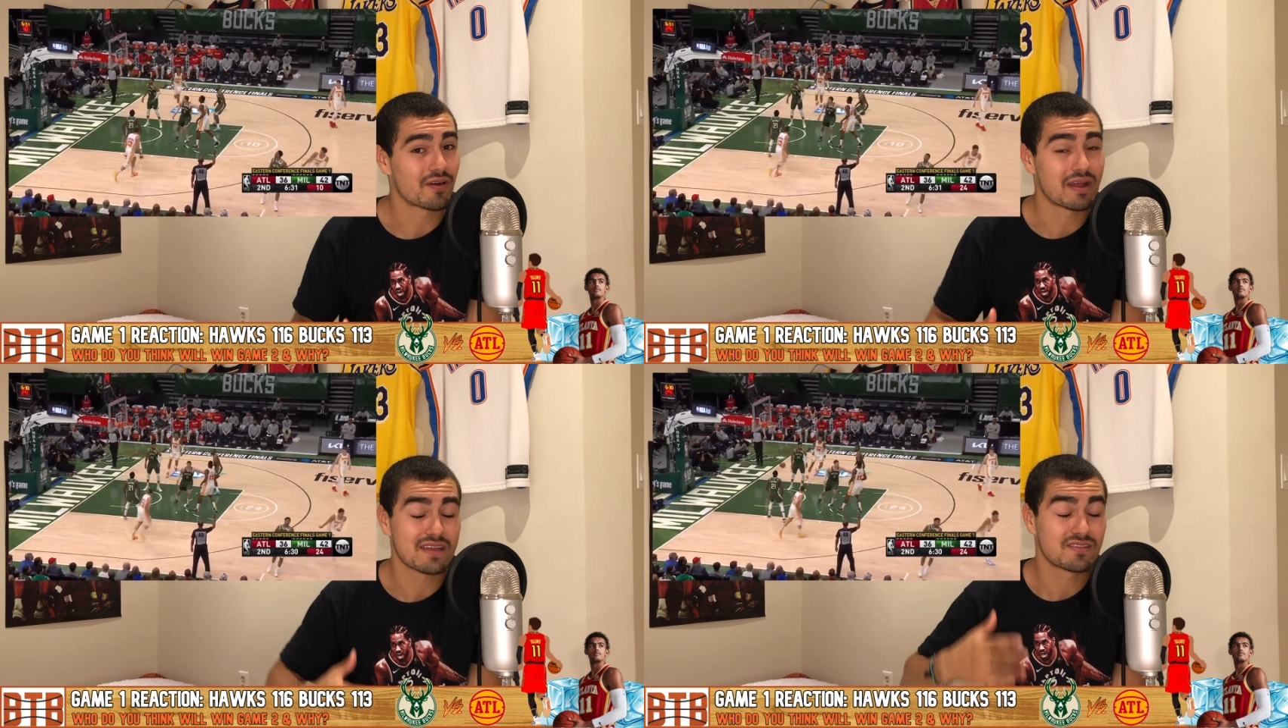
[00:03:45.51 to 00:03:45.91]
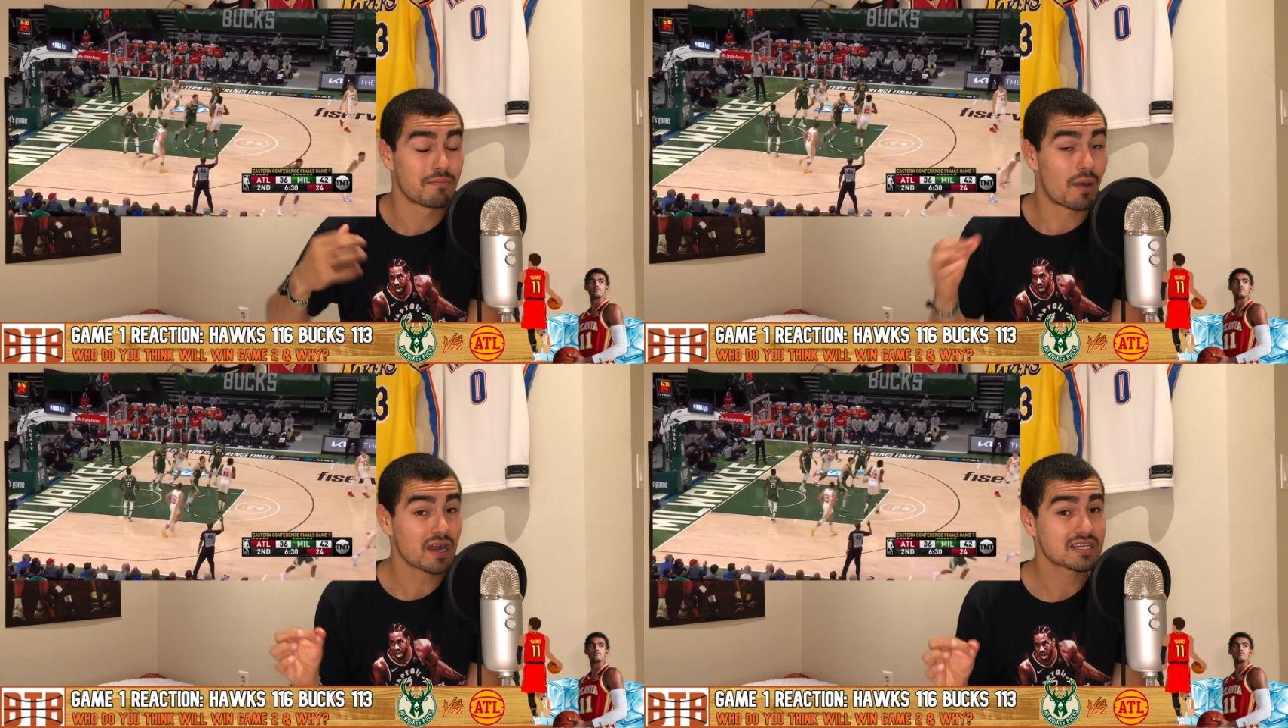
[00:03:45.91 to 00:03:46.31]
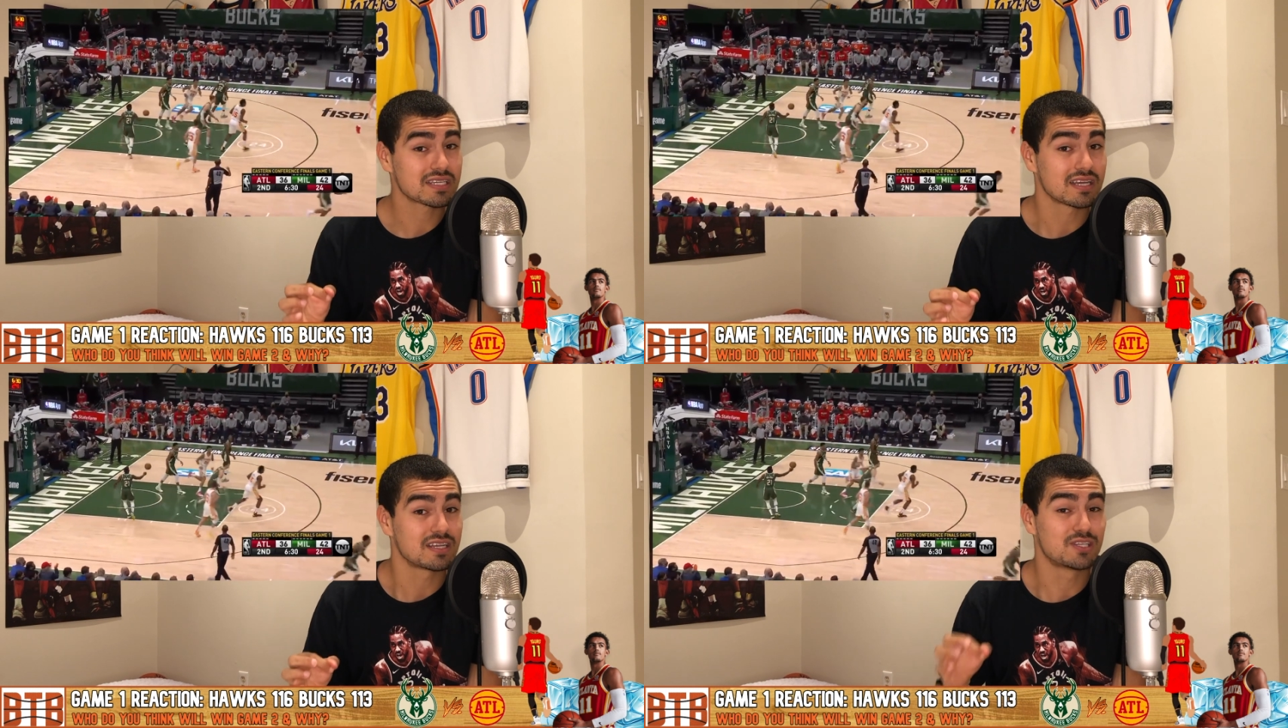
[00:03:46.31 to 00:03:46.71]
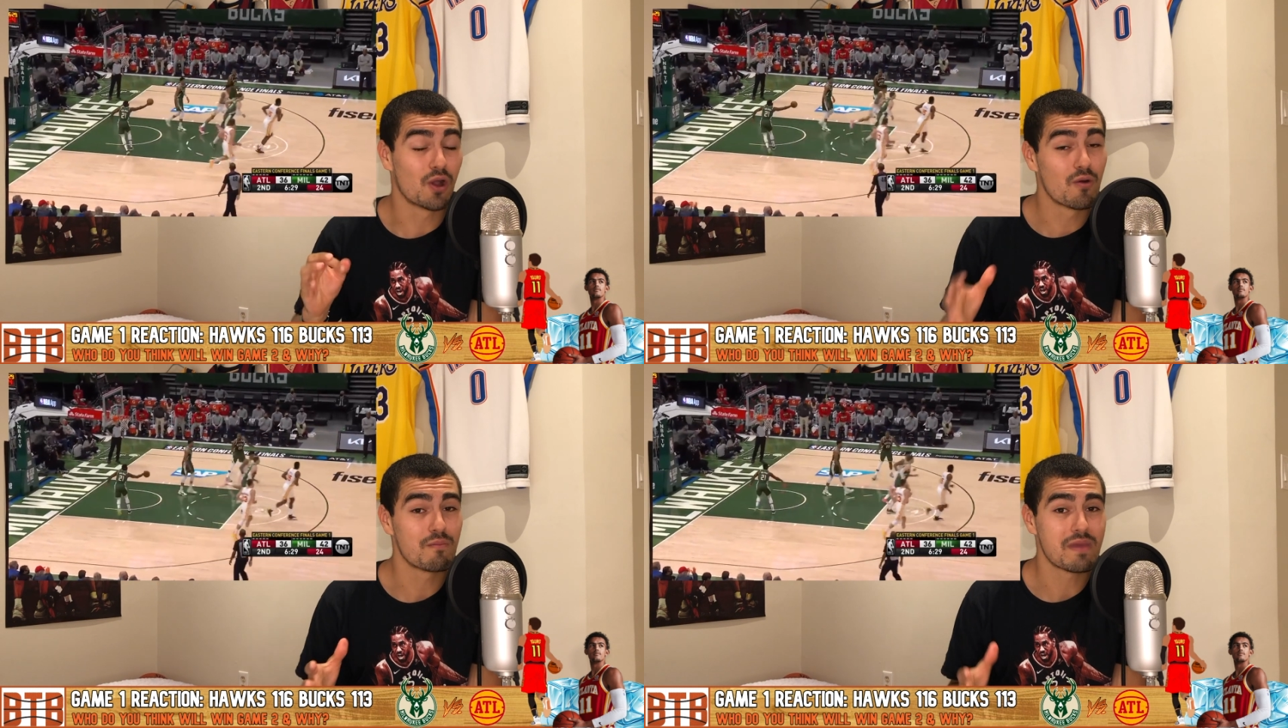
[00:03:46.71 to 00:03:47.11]
All right, if the Bucks
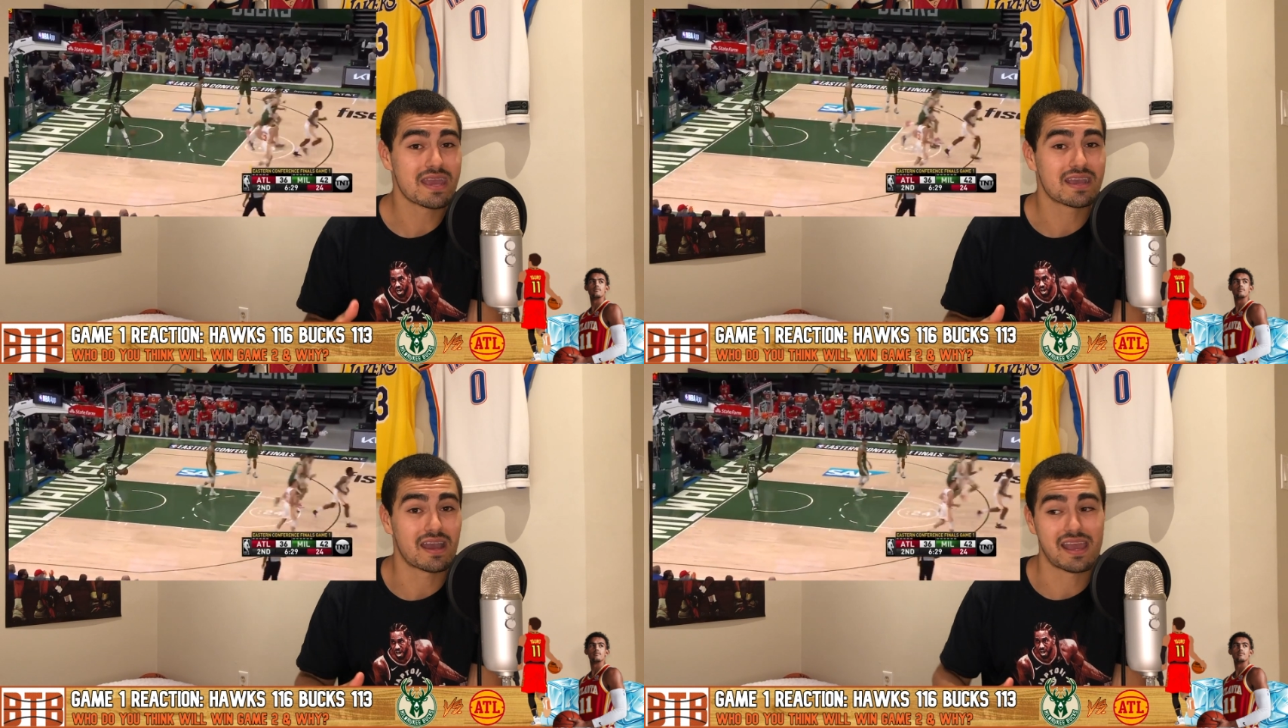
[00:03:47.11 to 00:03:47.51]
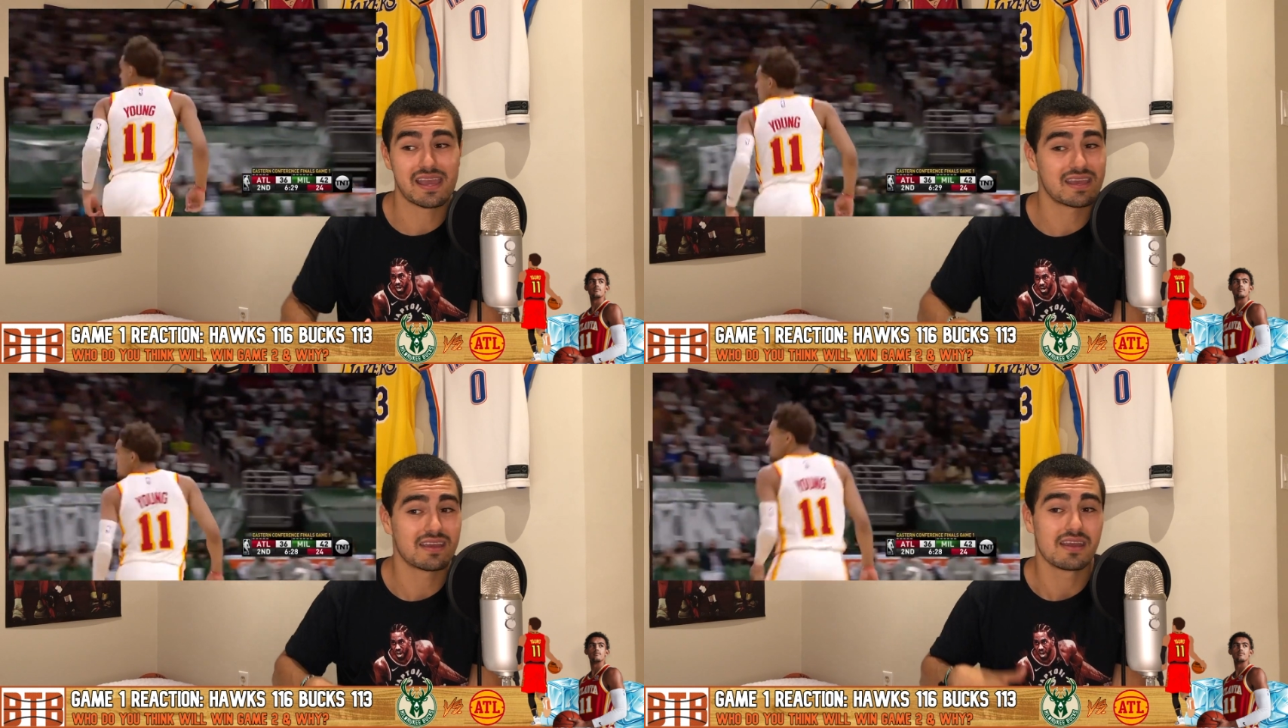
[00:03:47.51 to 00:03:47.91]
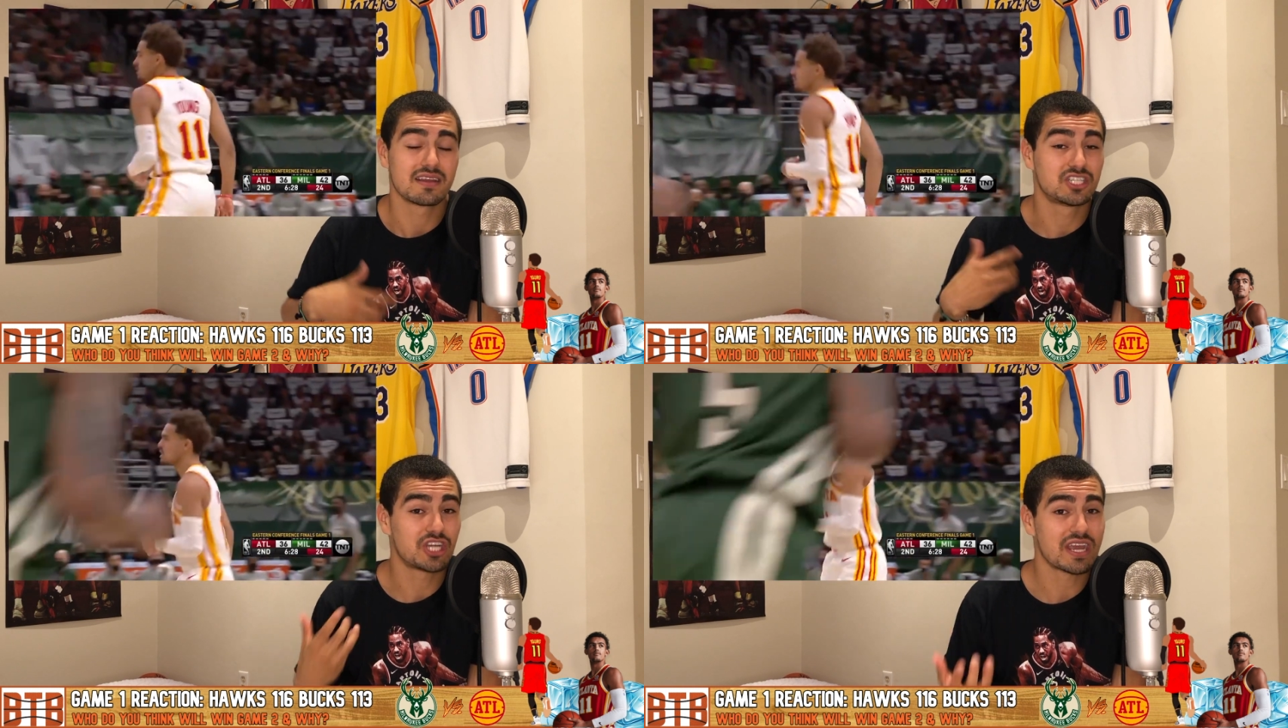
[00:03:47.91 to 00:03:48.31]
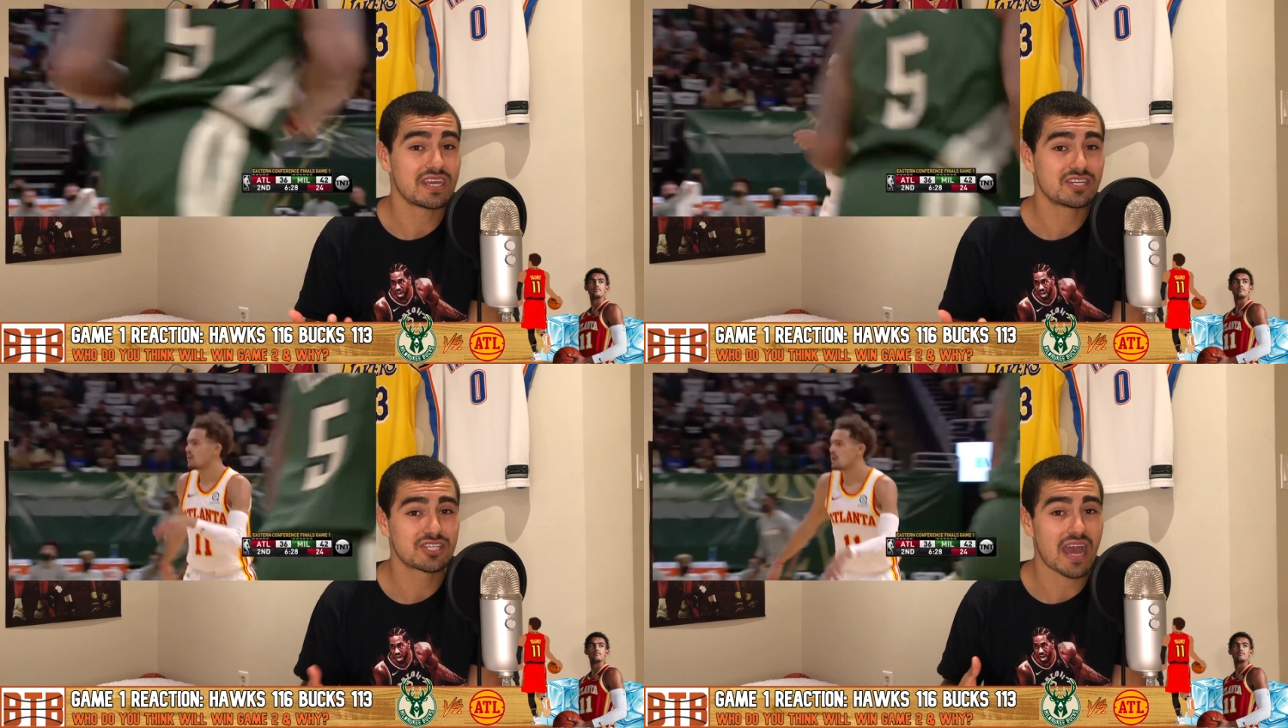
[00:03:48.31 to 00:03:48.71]
don't make a
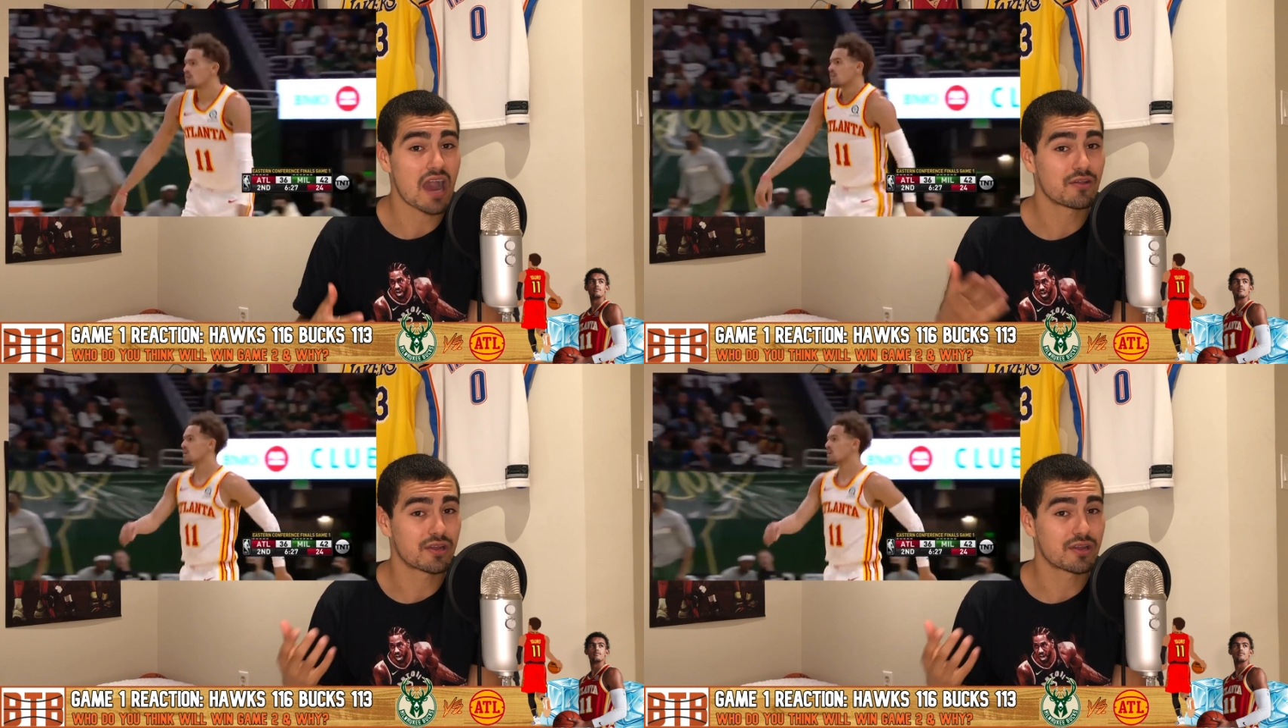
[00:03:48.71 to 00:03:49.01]
change to how they're